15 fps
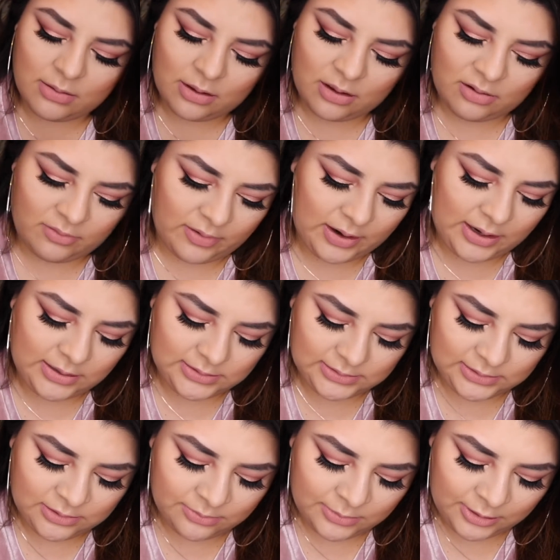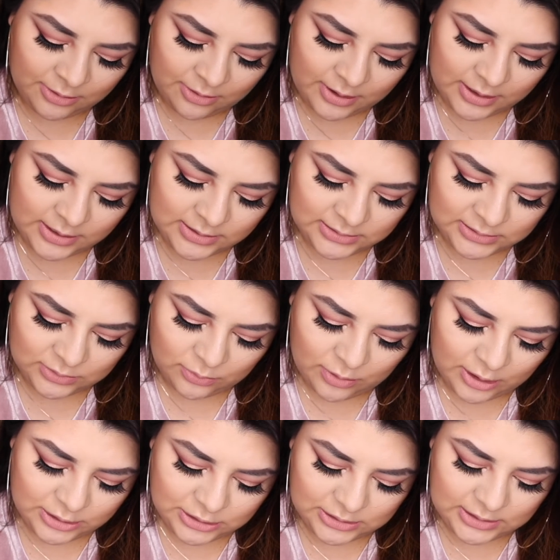Alright, so I'm going to go ahead and
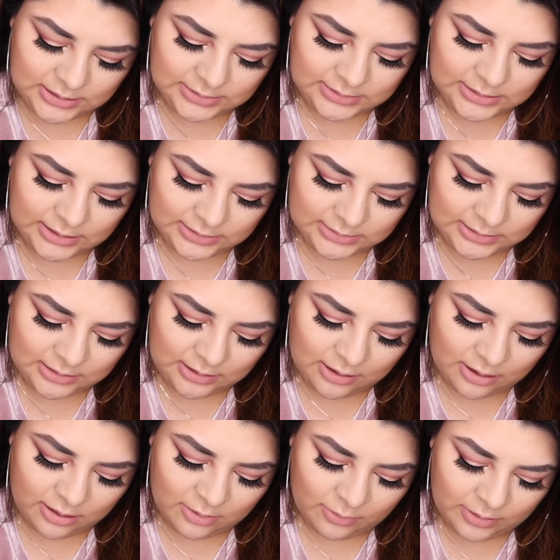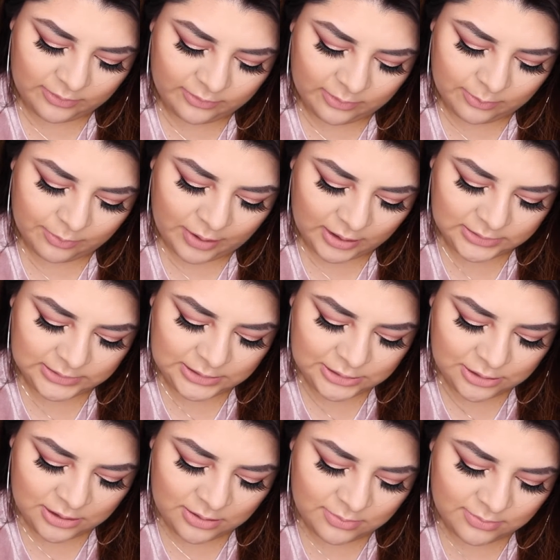swatch this next to the other one from
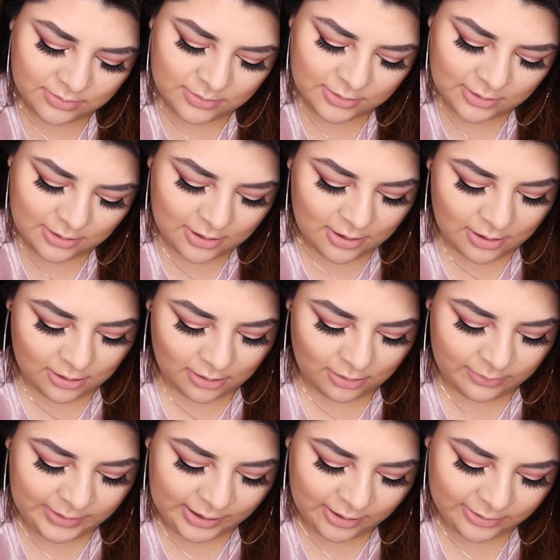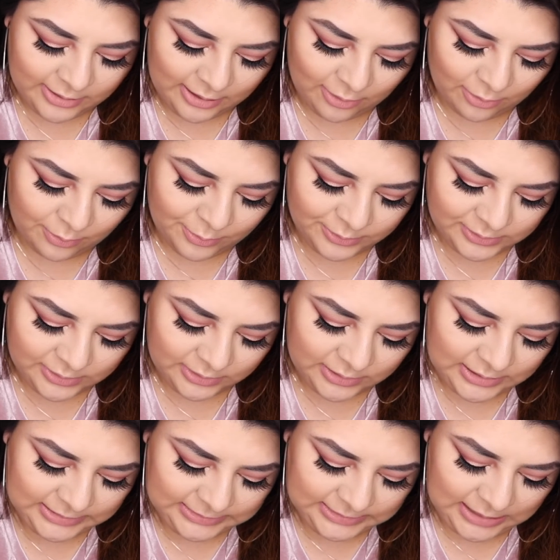Boxycharm. Oh my god, they almost look
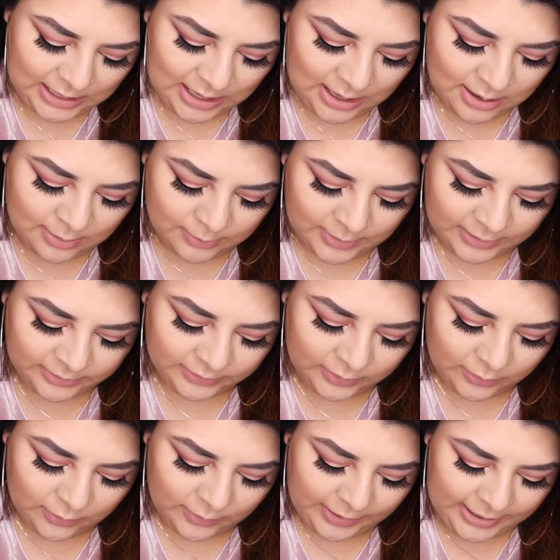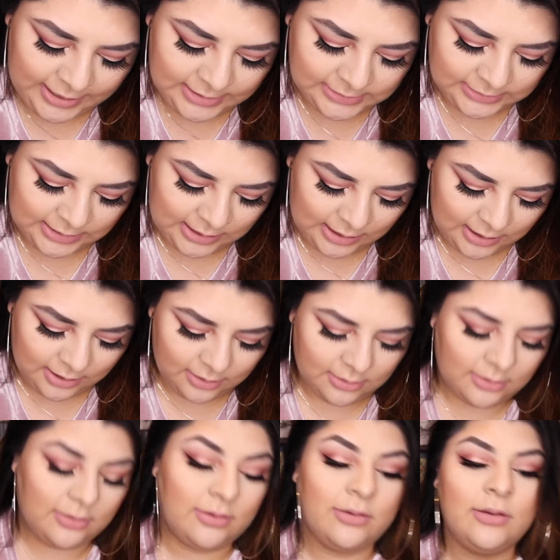the same. That's crazy.
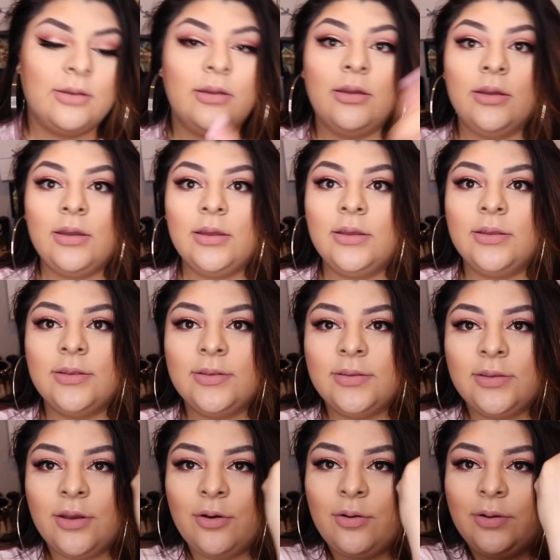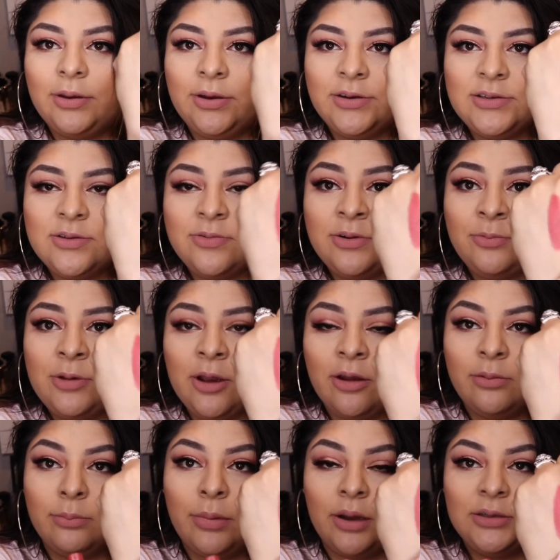So here's the one we got
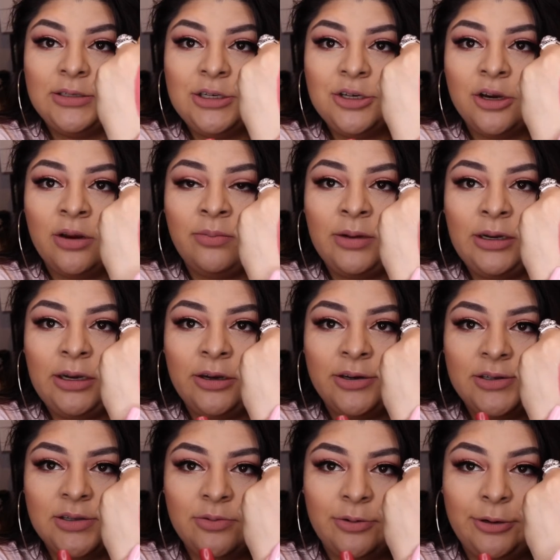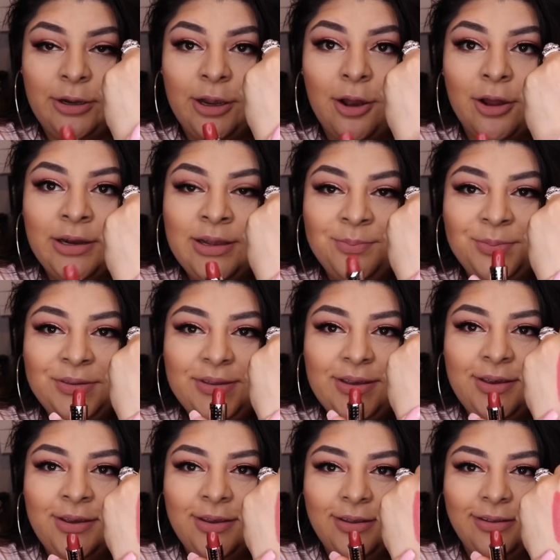in Boxycharm, and here's the one I got in
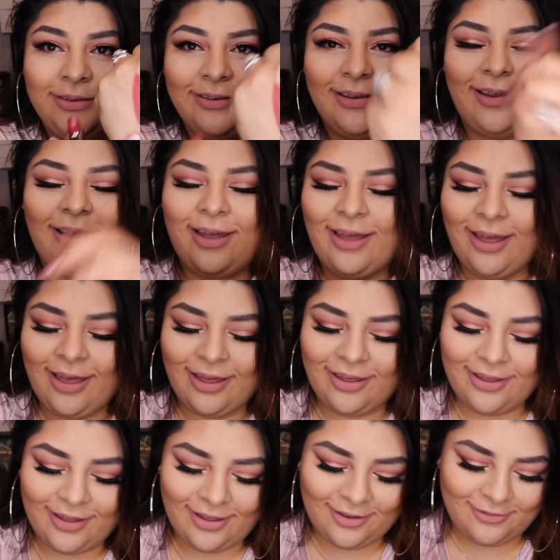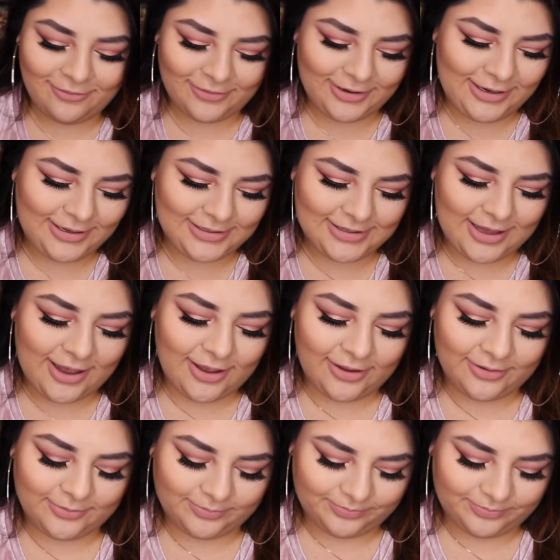Ipsy. How funny is that?